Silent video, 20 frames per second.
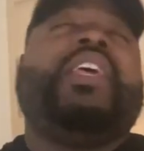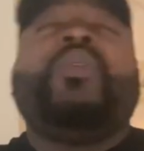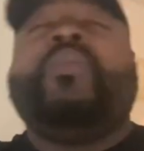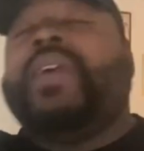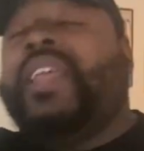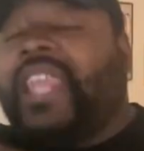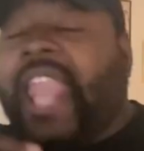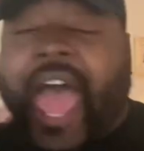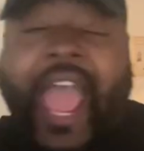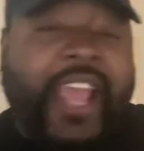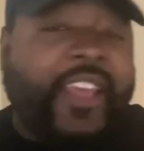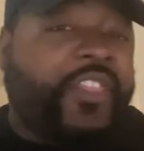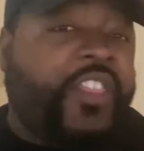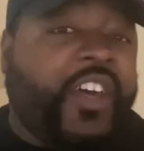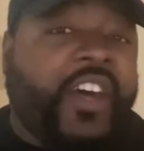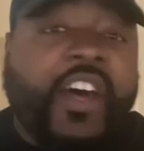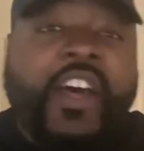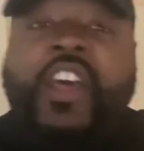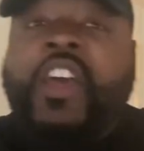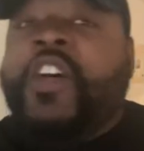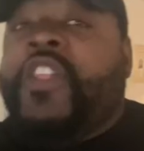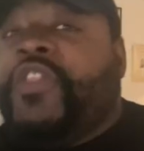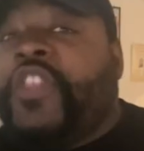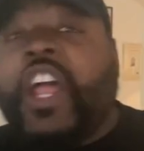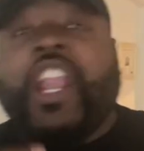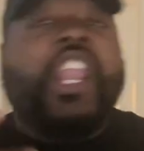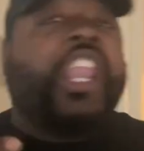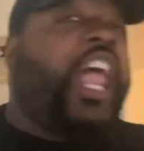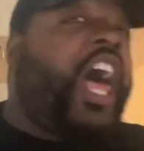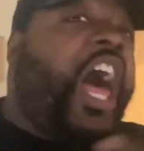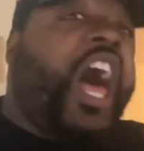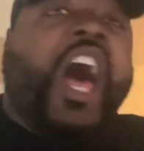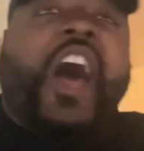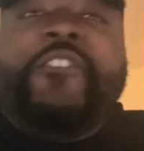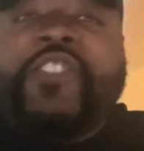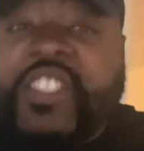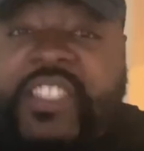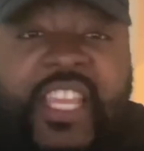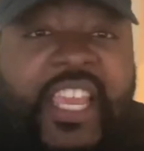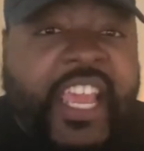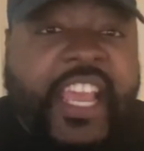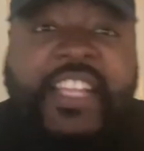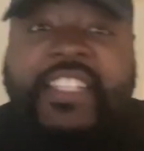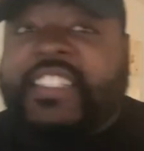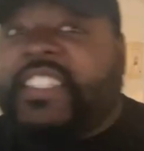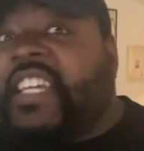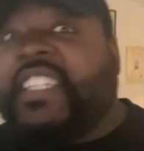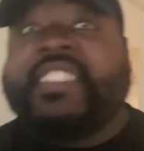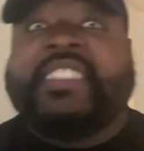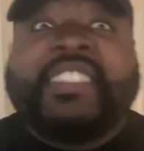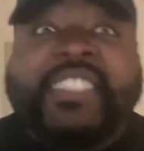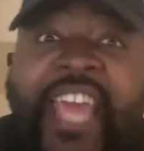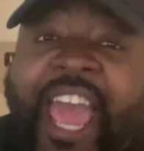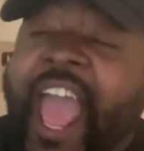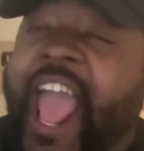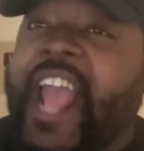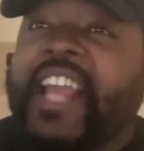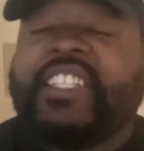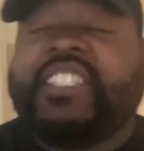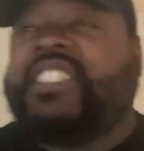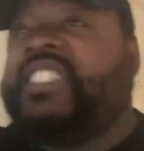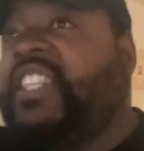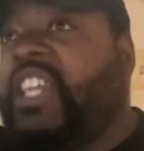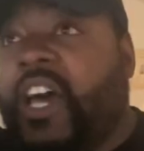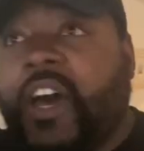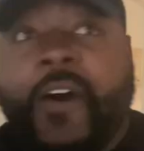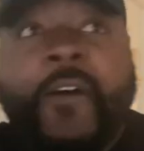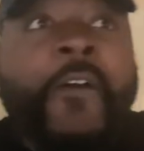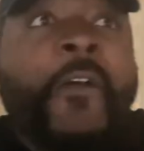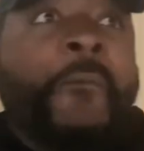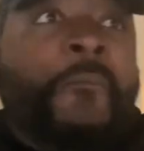We like the love scenes, the sex, the